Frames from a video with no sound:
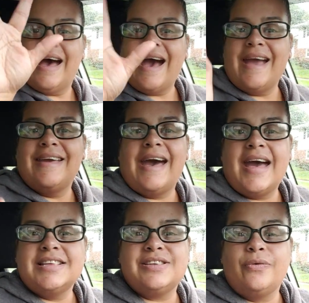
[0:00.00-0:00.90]
Hi
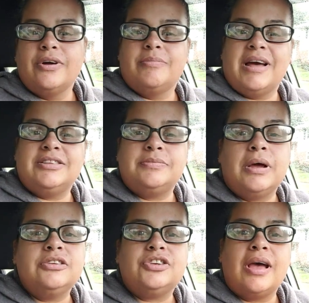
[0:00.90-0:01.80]
guys, and welcome back to
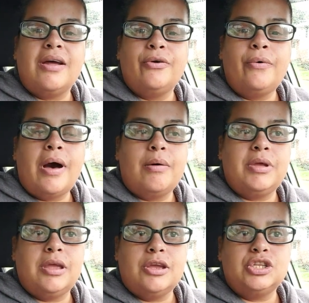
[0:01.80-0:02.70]
my channel. I'm
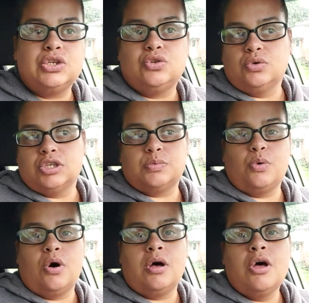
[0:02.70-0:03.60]
here to do a
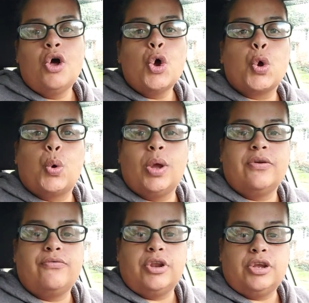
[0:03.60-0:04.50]
small
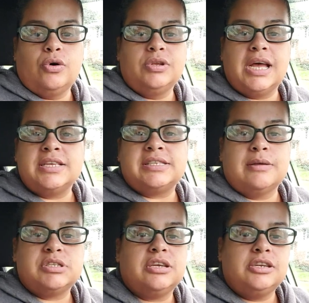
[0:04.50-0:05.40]
quick video. Yes,
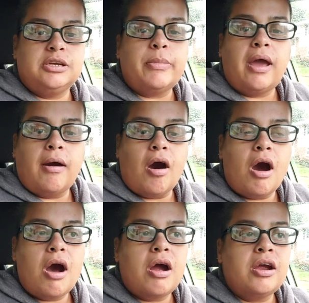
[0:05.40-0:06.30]
I'm sitting in my
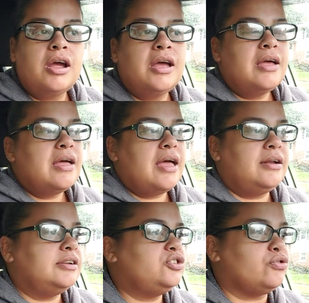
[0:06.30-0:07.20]
car
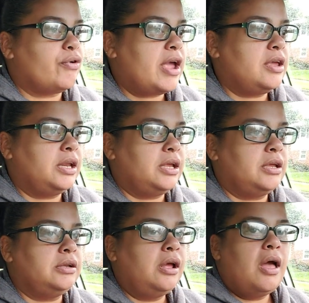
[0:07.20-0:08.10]
and it's
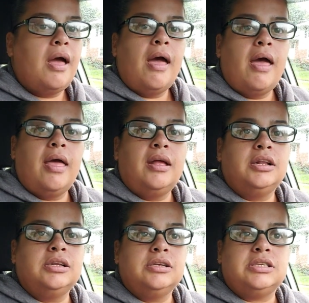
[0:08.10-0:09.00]
raining
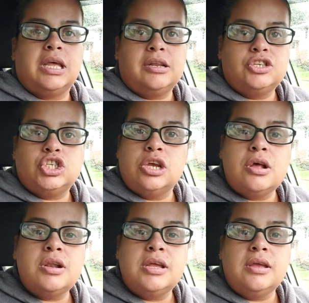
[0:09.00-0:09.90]
and it's getting
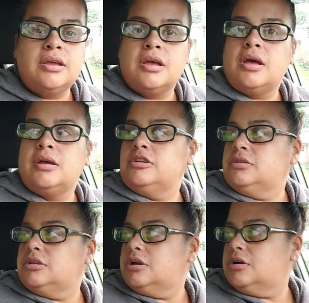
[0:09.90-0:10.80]
chilly
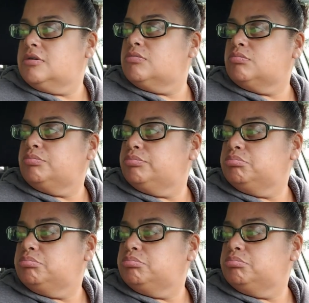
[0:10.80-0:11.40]
and so